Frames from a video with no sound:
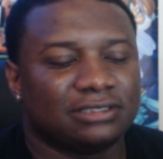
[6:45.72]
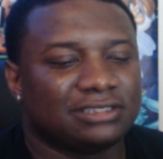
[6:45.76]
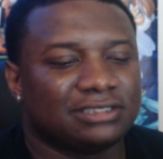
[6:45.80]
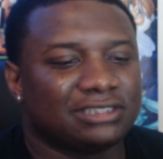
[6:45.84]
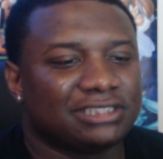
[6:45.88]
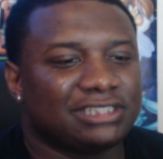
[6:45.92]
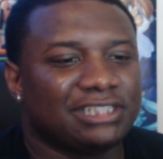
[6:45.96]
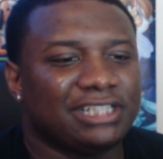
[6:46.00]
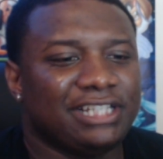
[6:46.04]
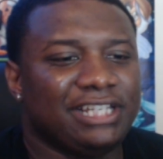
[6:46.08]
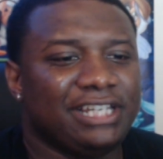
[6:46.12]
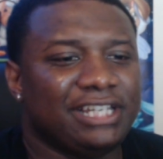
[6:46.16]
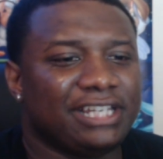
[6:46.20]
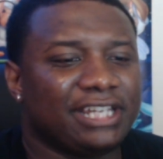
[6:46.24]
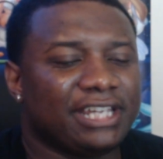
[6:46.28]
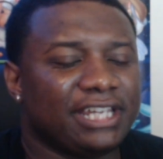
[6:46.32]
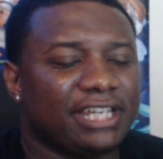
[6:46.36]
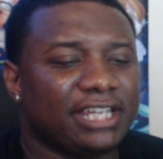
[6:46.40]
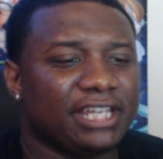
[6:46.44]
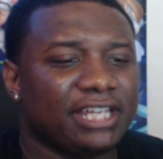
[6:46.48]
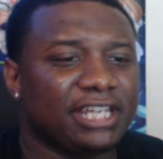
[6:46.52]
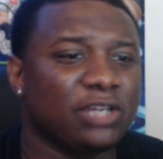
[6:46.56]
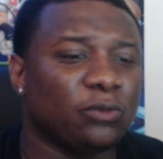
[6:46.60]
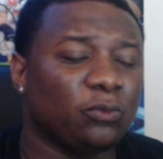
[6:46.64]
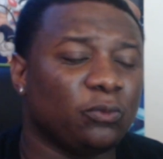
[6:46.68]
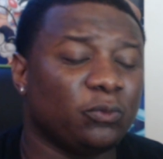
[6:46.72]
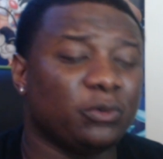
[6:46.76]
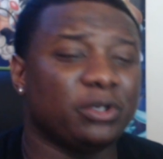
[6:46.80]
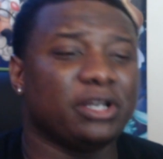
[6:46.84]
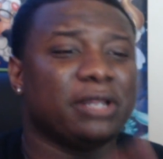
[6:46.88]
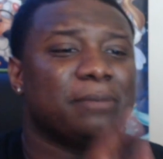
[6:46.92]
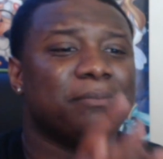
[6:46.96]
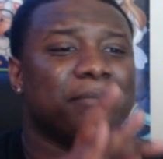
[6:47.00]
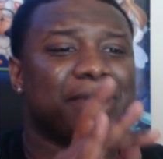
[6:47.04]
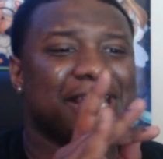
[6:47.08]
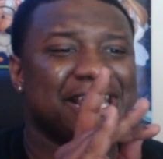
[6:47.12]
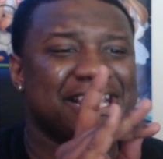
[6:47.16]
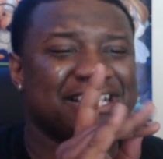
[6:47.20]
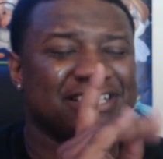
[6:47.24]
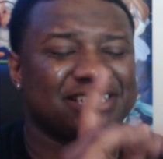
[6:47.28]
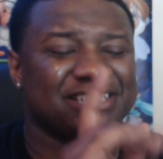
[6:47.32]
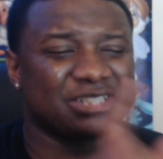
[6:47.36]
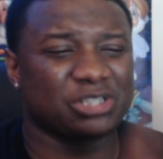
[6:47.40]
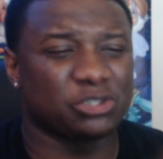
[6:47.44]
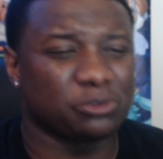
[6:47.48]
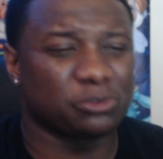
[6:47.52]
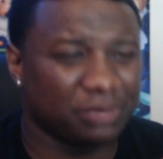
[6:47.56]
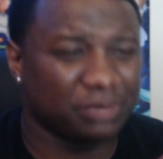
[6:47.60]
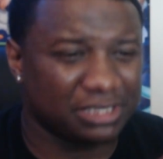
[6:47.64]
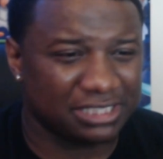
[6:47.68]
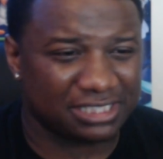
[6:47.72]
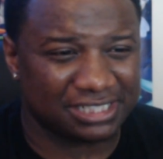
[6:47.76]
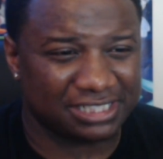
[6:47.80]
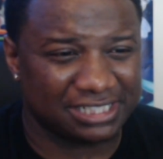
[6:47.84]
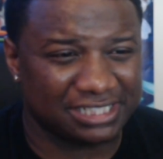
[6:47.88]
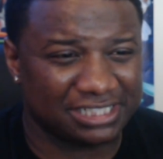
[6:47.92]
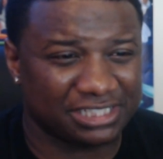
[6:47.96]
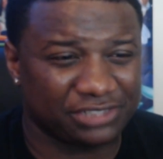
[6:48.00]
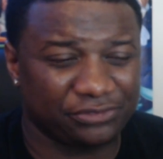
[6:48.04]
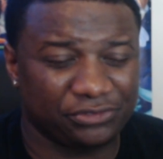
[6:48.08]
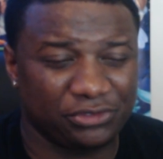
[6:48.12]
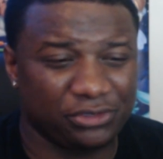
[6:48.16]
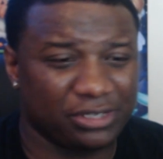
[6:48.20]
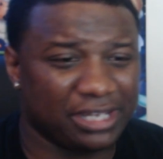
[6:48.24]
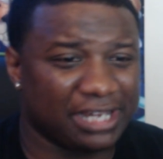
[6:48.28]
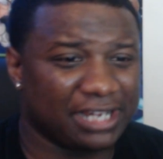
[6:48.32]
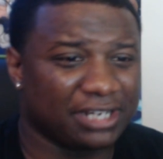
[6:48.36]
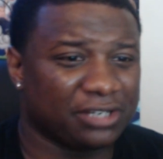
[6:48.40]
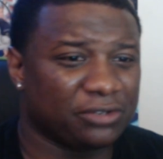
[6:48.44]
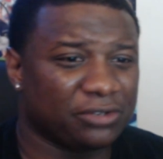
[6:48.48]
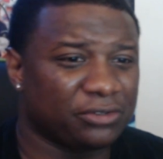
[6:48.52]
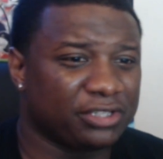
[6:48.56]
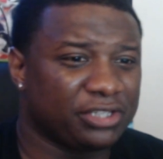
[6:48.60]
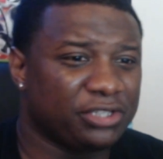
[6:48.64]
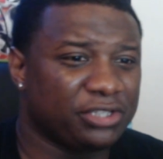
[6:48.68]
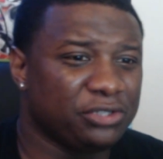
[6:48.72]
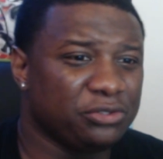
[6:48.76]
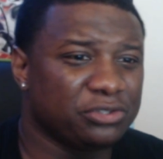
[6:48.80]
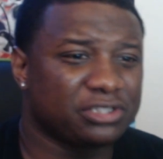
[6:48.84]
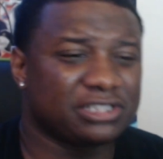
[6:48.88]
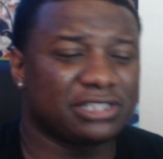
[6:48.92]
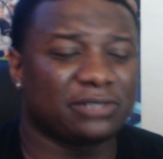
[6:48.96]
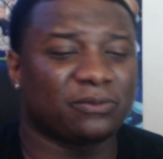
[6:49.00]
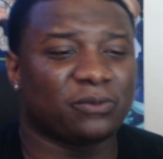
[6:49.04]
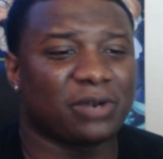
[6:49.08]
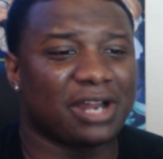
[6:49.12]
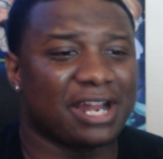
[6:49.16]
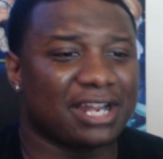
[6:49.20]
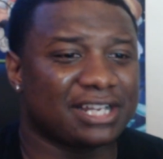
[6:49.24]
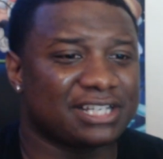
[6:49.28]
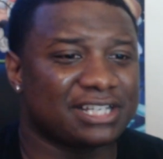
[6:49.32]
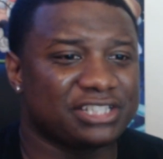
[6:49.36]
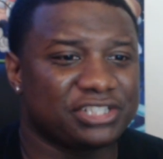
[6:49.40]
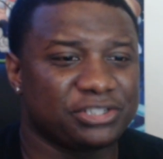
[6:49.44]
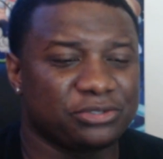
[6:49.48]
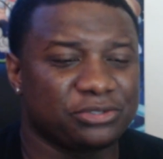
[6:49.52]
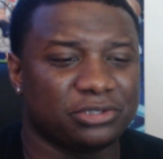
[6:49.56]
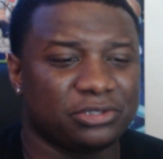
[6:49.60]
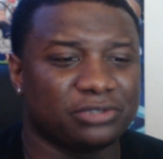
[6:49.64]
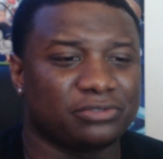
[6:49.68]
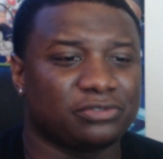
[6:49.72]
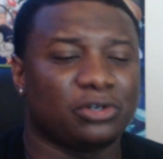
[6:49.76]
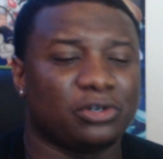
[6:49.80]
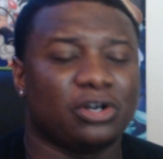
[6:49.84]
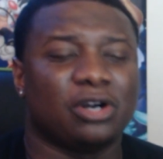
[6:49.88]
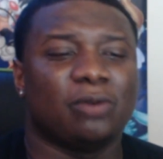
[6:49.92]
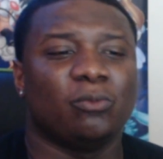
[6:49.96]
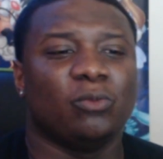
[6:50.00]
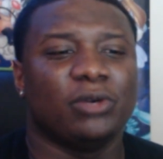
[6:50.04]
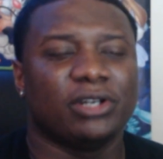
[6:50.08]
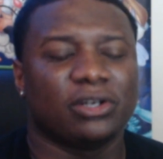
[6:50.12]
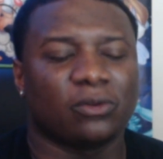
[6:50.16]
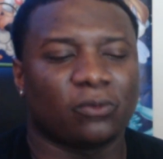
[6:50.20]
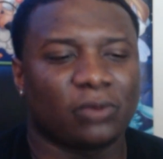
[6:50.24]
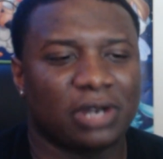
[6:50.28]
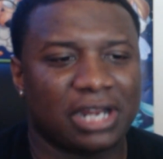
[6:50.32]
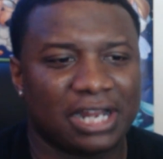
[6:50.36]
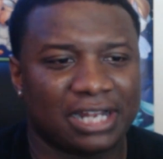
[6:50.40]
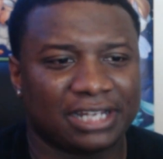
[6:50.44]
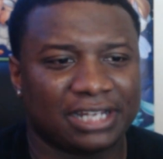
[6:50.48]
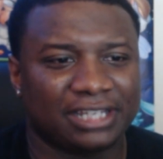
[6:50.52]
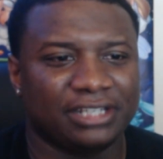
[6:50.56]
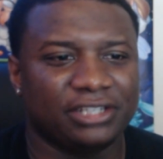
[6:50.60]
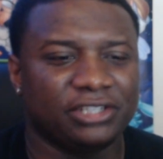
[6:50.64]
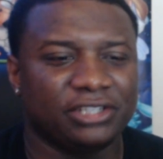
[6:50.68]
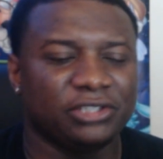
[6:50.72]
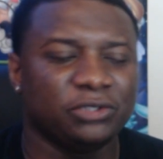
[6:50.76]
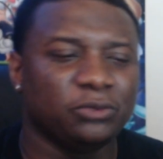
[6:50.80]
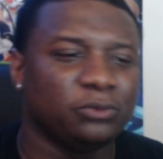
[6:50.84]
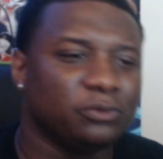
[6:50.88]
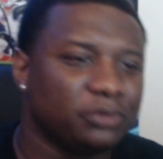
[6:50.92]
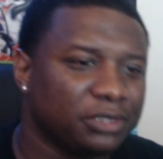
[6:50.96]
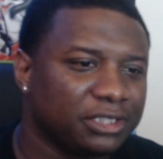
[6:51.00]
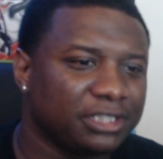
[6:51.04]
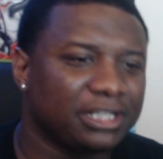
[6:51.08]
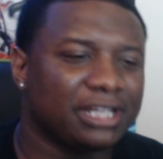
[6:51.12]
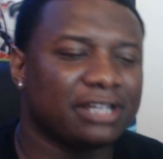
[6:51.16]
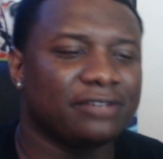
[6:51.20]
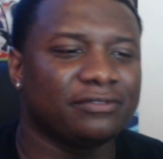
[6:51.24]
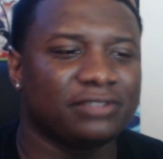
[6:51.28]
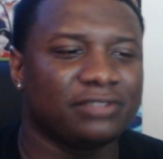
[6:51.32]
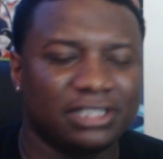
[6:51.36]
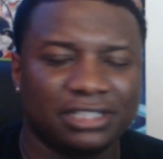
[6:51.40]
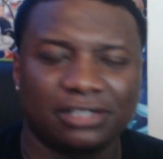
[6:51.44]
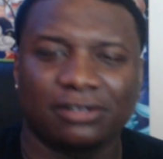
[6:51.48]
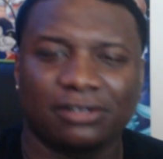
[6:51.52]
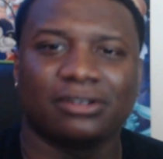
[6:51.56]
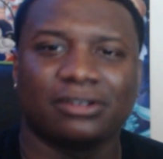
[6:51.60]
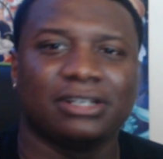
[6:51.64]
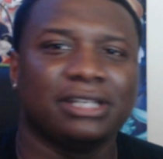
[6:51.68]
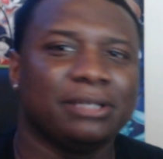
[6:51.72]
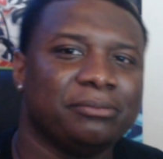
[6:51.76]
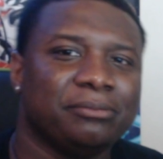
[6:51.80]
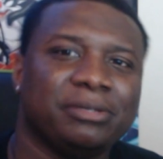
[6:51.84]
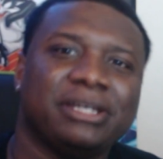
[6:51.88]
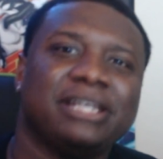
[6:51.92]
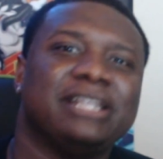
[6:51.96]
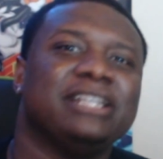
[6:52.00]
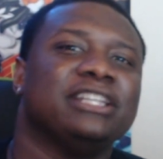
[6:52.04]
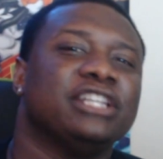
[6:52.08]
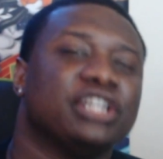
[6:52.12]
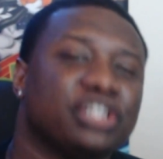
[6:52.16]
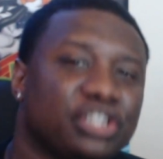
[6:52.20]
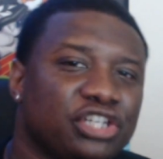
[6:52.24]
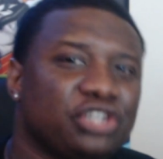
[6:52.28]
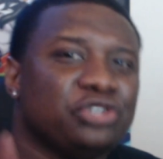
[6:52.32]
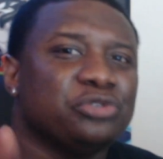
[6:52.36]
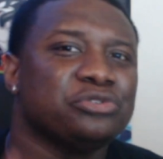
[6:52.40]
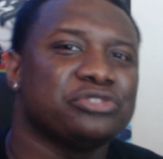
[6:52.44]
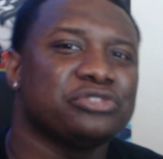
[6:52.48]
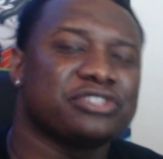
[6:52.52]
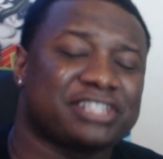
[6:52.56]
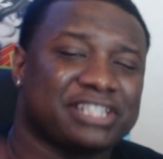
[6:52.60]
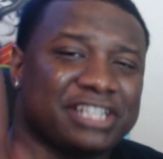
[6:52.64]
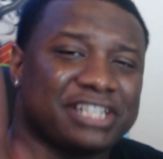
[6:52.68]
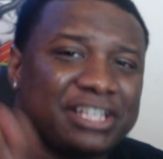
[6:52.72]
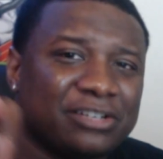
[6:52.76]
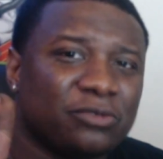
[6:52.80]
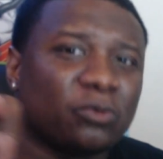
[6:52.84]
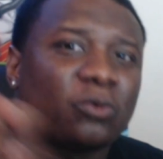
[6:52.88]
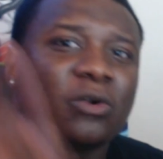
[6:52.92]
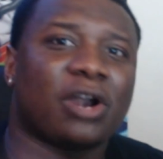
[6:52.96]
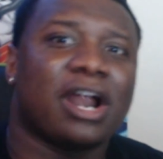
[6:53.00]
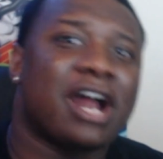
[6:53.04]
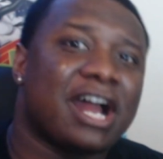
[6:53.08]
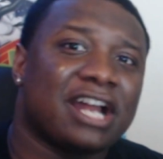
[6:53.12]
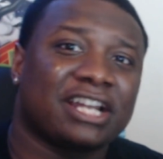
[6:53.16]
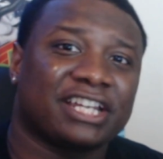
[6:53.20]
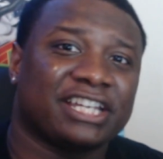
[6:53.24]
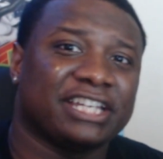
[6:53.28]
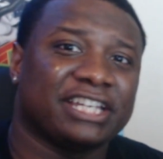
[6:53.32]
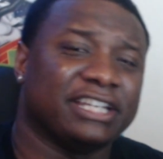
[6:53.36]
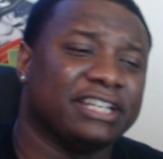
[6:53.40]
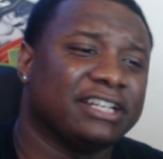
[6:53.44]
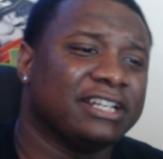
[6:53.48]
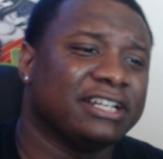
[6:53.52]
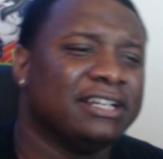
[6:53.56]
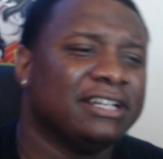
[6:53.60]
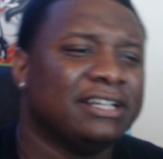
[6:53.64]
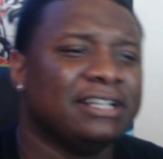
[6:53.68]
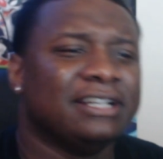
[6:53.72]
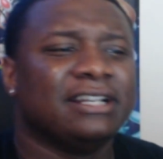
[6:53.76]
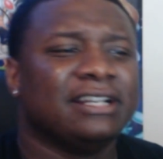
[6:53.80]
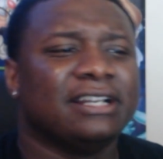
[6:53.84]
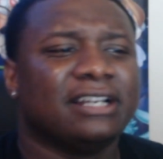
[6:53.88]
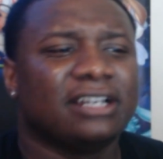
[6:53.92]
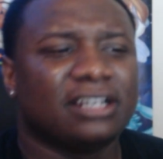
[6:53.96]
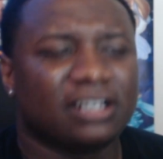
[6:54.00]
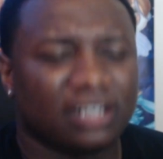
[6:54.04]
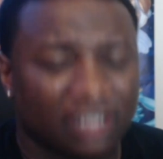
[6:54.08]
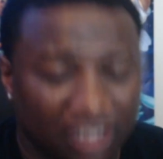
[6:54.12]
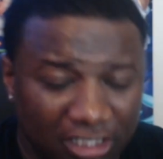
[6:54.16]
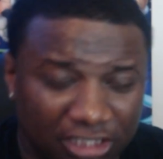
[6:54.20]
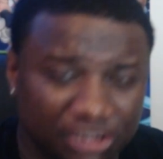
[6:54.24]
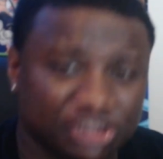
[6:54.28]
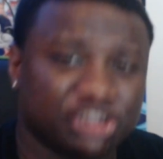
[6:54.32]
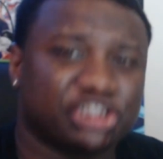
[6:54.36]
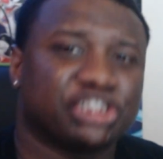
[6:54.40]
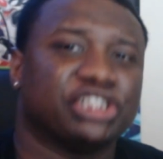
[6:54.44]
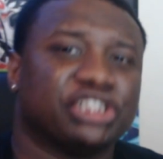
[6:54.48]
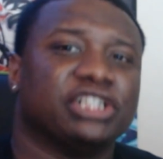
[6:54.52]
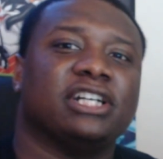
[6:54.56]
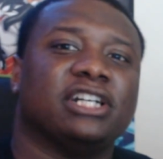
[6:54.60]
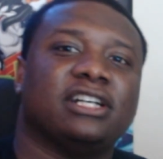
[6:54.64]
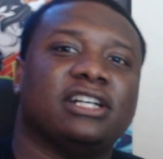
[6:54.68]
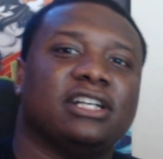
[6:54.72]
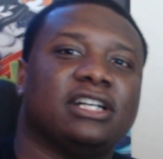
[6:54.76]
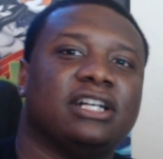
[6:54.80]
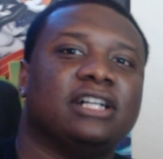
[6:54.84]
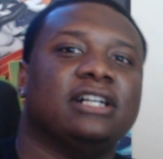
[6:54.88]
See, it would have made so much sense if you had on the Houston Rockets uniform with a rocket. You would have literally been the Houston Rocket launcher.